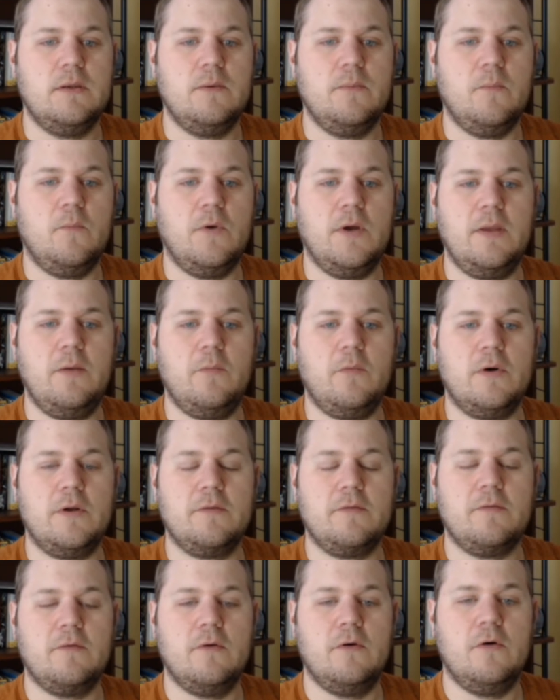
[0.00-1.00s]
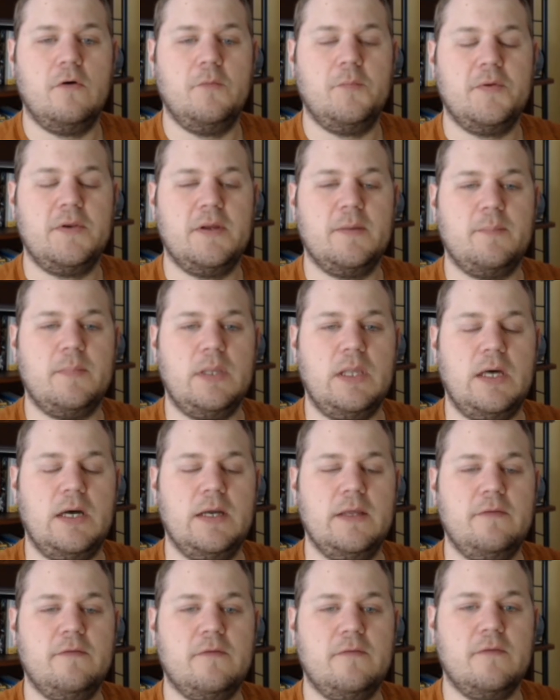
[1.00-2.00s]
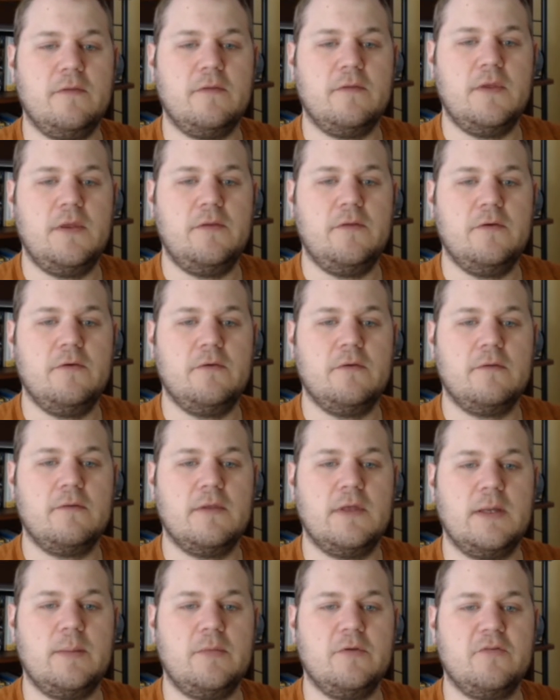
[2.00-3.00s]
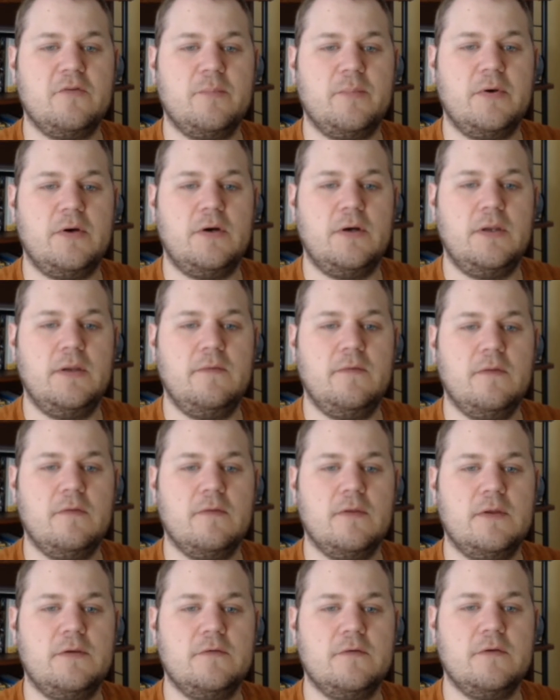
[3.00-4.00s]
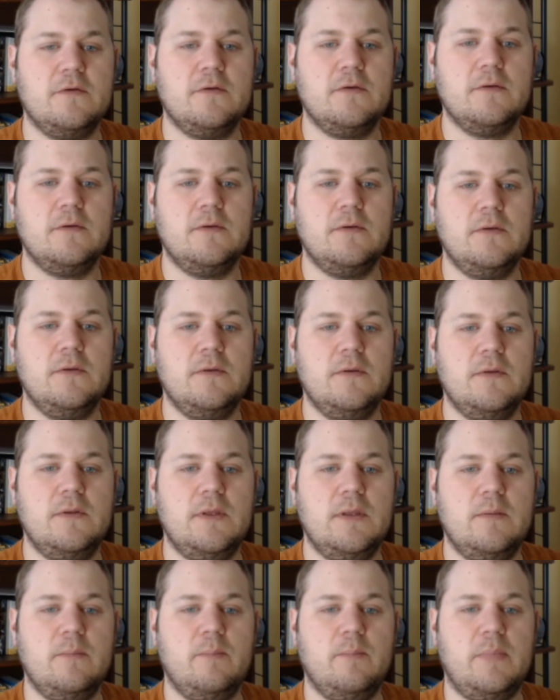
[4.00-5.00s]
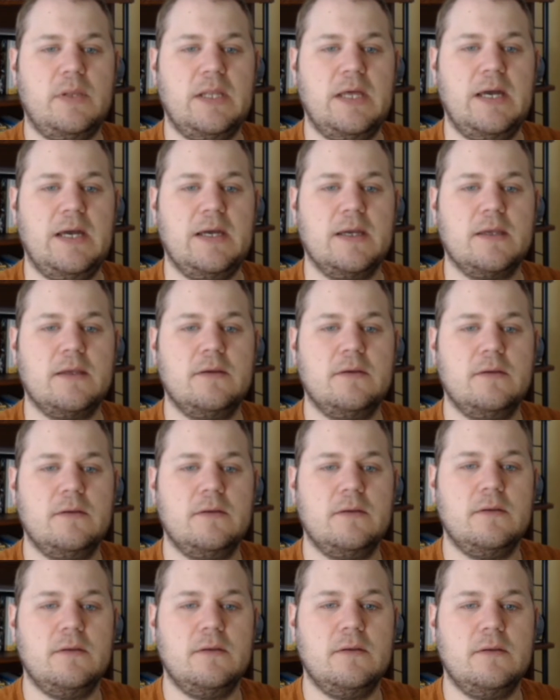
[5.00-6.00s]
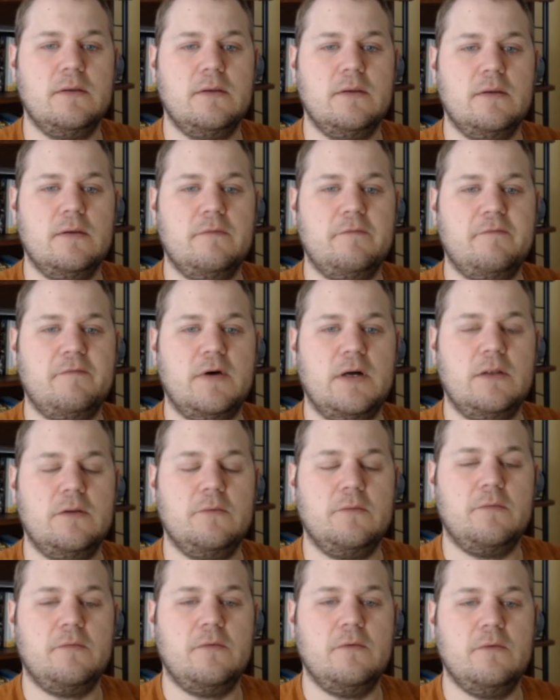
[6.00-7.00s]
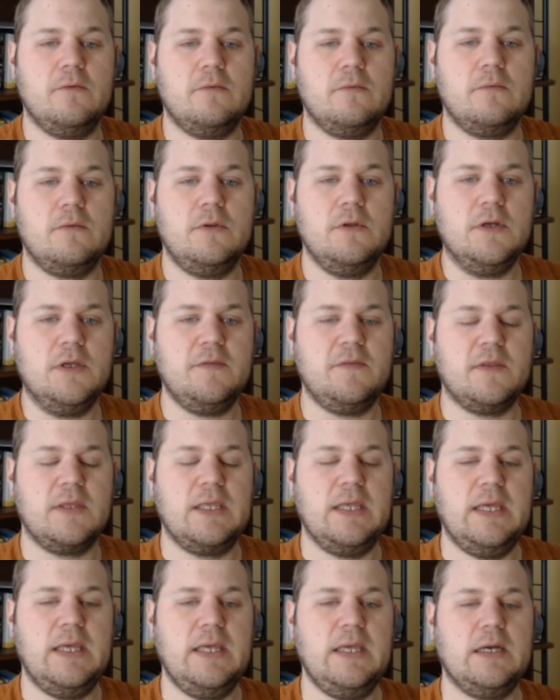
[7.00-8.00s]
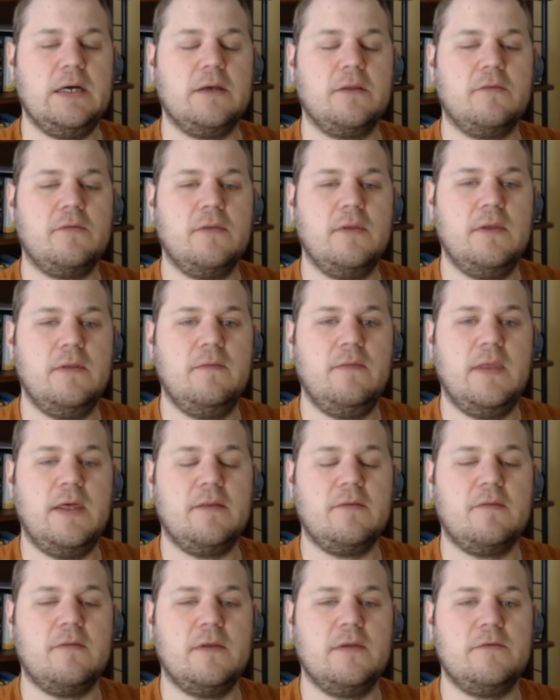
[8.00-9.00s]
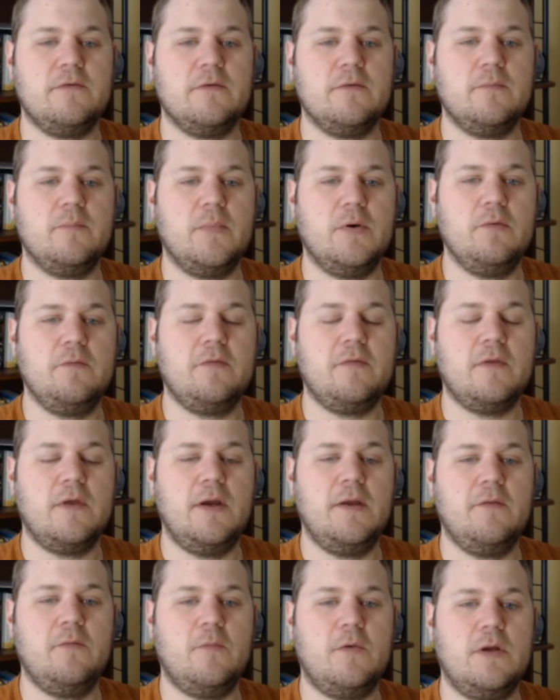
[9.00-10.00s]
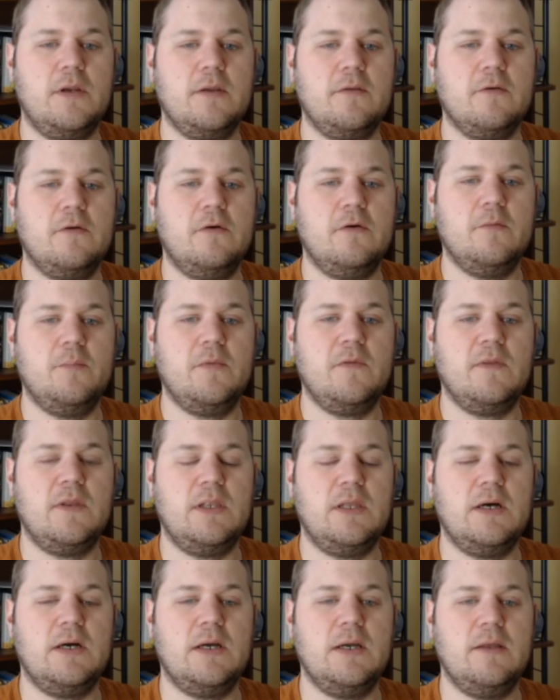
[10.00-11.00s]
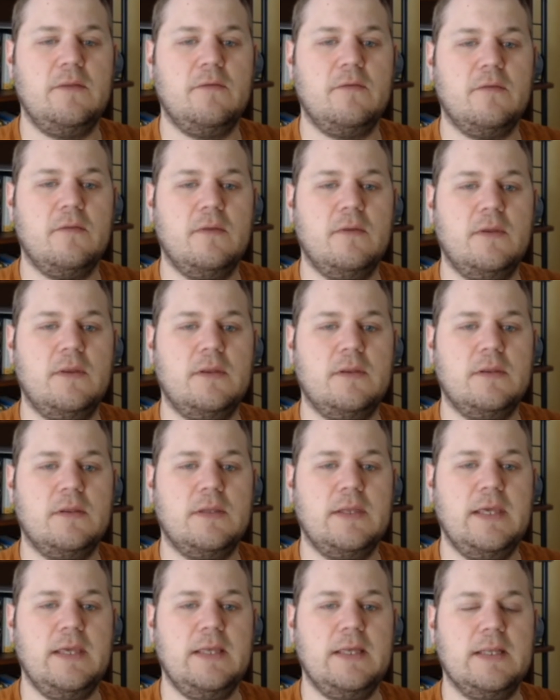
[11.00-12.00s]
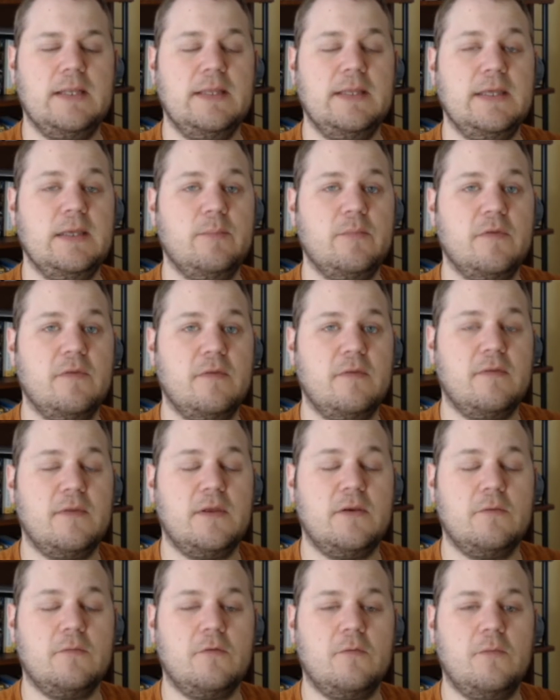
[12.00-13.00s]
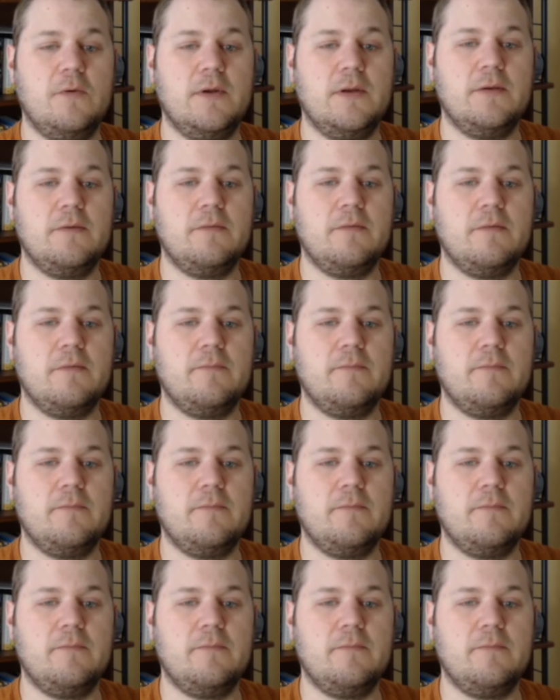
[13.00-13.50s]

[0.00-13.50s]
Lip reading: White wants to open up lines in the center, establish a pawn in the center, and black follows suit. Look at the chaos in that center. Both sides wanting to open the lines and take claim to the center squares.